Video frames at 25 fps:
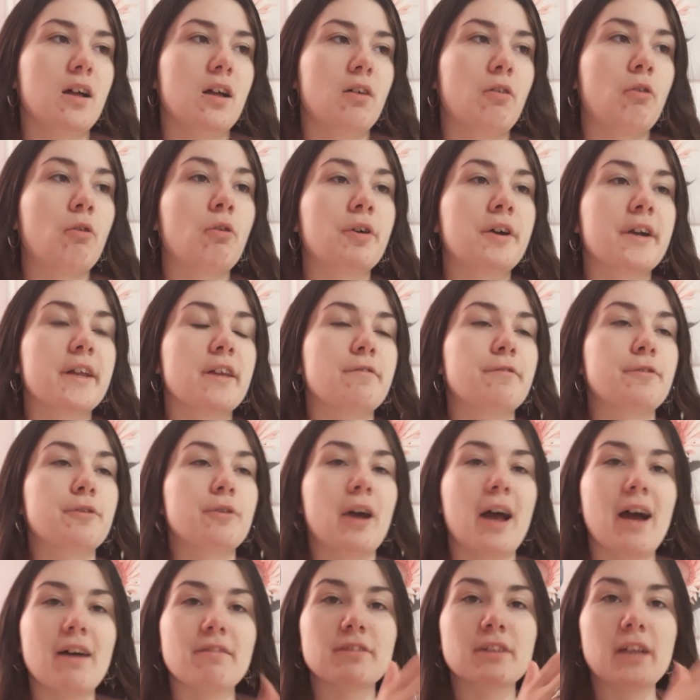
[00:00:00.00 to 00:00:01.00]
Or if you
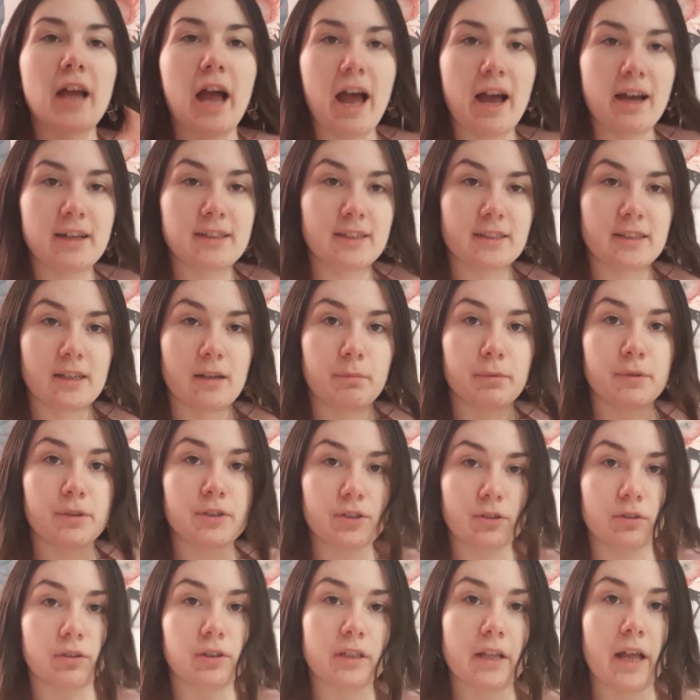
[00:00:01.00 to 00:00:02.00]
haven't had it up
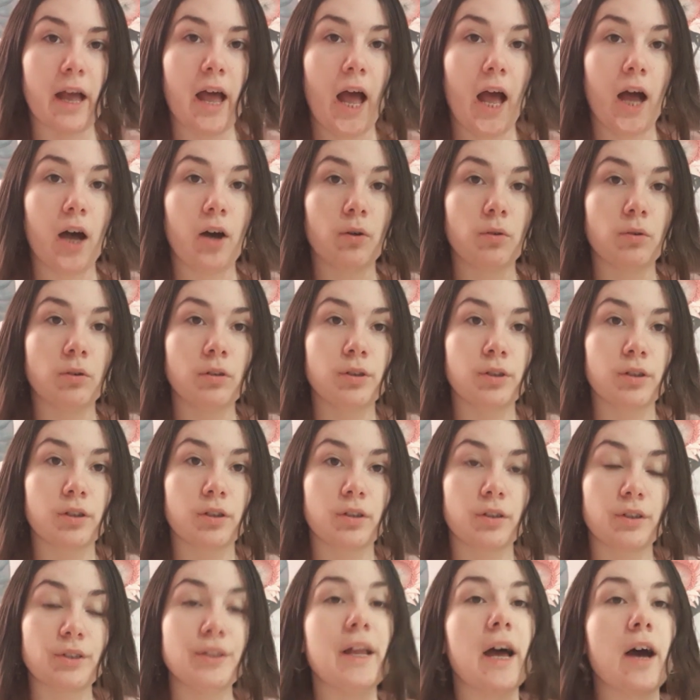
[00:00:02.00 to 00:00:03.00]
until now,
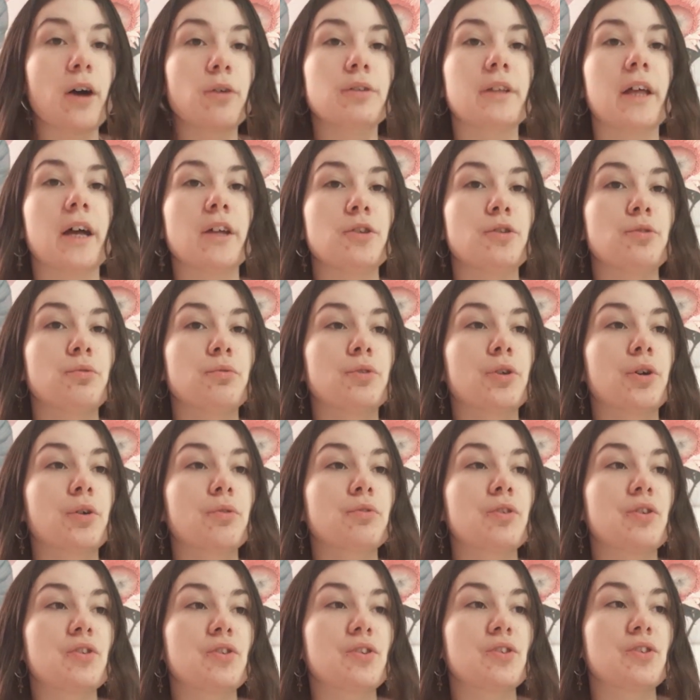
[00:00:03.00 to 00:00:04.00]
now that you know
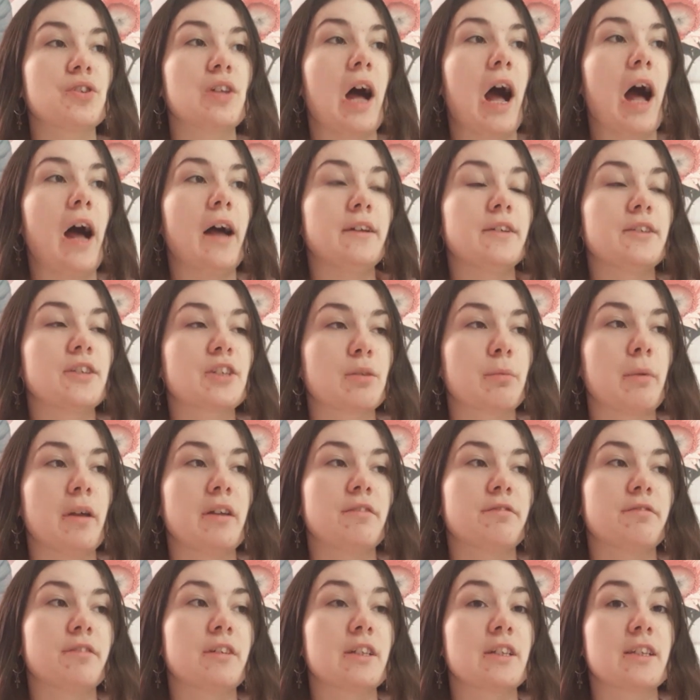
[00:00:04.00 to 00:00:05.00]
this is the highest
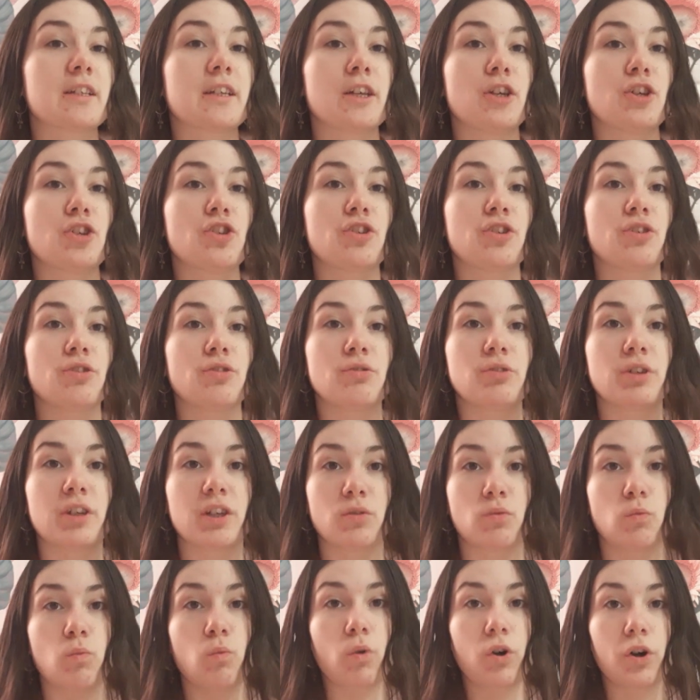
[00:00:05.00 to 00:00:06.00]
manifestation, you
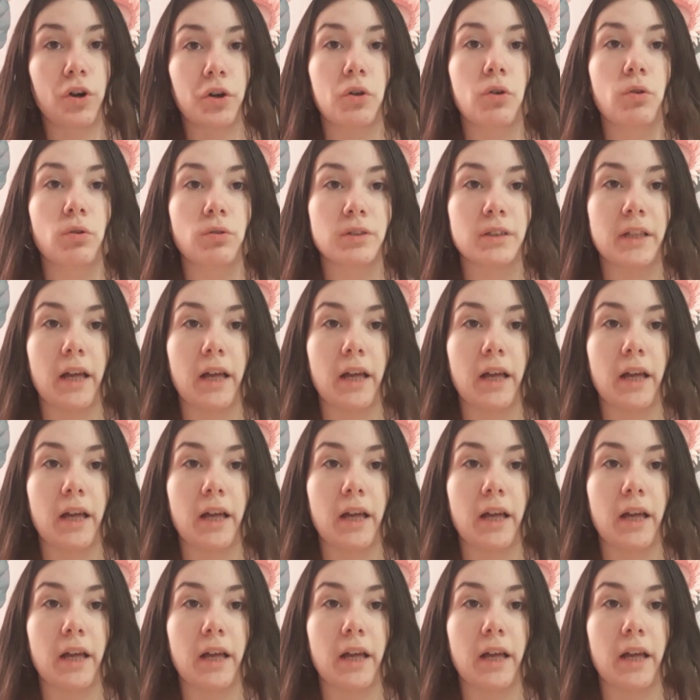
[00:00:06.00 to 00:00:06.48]
can work on